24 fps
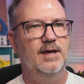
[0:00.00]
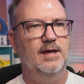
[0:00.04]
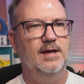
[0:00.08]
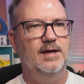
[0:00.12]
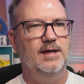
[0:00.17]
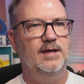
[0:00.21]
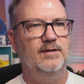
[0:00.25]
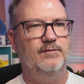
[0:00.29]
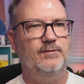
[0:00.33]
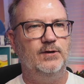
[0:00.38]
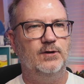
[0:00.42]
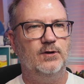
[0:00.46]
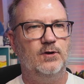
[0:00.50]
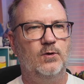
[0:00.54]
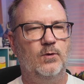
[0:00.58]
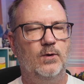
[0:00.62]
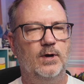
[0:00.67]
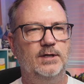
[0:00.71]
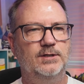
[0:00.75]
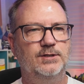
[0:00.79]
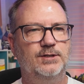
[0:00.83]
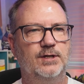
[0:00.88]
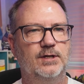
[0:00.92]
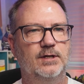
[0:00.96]
If your
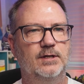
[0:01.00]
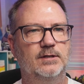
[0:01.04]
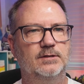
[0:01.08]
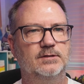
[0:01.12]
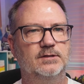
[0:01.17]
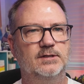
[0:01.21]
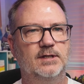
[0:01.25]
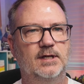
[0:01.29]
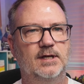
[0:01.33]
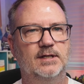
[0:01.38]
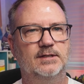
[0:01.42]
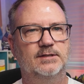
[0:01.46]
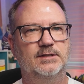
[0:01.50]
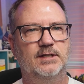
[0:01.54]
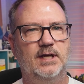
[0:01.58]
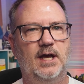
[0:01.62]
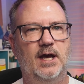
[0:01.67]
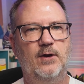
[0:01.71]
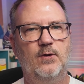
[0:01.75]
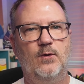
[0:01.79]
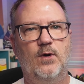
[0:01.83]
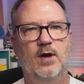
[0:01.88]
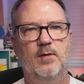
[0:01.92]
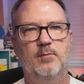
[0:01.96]
question is less,
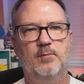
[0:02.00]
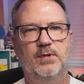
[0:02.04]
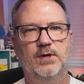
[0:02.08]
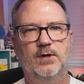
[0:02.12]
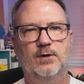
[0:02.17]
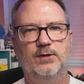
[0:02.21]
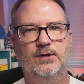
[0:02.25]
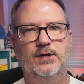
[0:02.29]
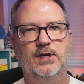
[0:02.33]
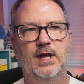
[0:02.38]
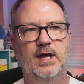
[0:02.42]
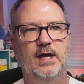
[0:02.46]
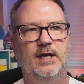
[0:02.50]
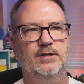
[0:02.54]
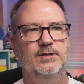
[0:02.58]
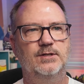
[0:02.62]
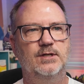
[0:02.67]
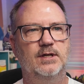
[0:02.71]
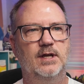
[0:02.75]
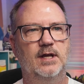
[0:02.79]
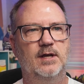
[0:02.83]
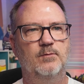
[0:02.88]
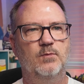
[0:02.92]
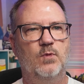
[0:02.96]
how do I build an
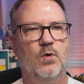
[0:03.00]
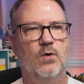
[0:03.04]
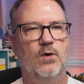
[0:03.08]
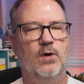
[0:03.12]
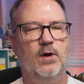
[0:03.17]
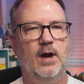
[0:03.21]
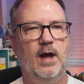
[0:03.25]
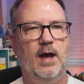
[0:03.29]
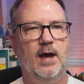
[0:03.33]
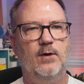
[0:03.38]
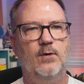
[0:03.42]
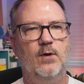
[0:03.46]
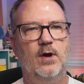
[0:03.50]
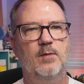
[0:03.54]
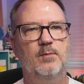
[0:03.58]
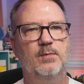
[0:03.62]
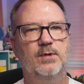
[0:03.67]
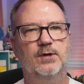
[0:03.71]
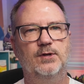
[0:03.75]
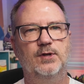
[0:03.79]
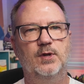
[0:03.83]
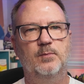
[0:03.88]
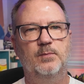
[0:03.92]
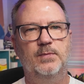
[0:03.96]
agent, and more, how do I
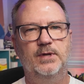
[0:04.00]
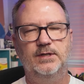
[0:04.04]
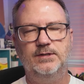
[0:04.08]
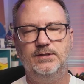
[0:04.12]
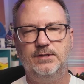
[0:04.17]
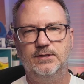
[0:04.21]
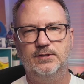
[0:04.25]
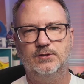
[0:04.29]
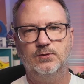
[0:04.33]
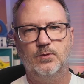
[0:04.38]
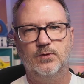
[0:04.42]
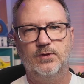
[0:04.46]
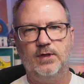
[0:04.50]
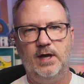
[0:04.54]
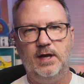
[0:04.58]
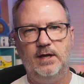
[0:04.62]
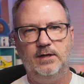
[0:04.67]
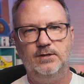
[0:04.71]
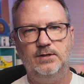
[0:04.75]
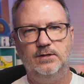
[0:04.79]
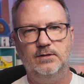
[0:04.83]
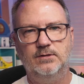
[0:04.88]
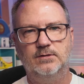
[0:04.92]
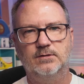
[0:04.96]
build a business with
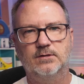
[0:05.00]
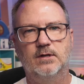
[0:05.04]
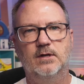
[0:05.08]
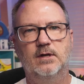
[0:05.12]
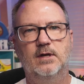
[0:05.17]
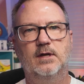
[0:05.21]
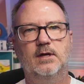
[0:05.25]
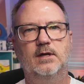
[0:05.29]
agents,